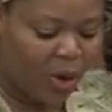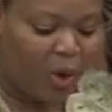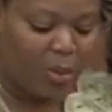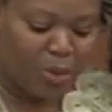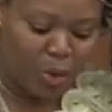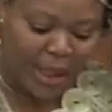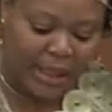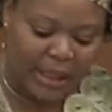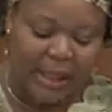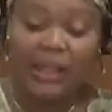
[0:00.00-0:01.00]

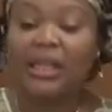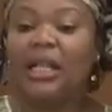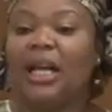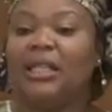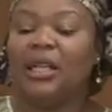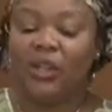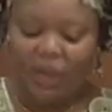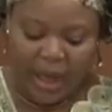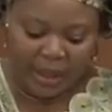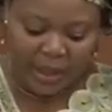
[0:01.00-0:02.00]
community
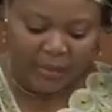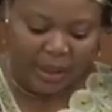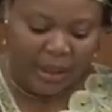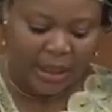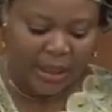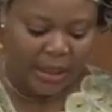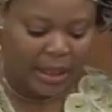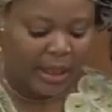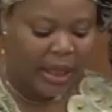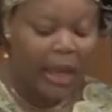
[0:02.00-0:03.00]
sensitization activities,
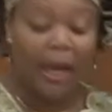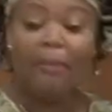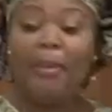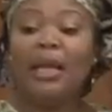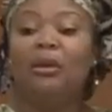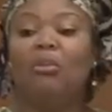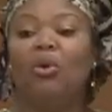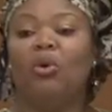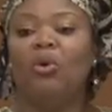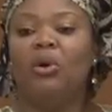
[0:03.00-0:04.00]
and many
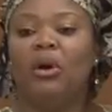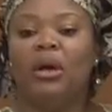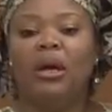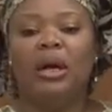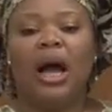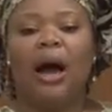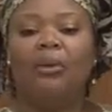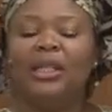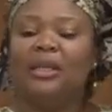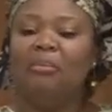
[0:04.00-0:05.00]
more.
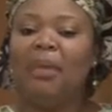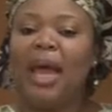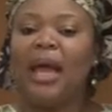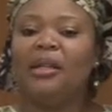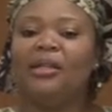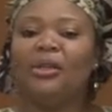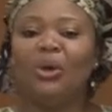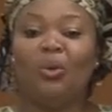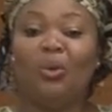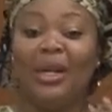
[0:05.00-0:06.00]
Our
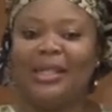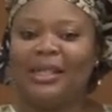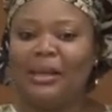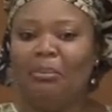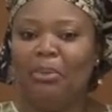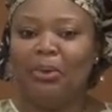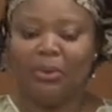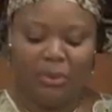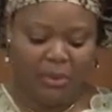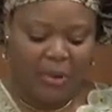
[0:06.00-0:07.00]
demands were simple.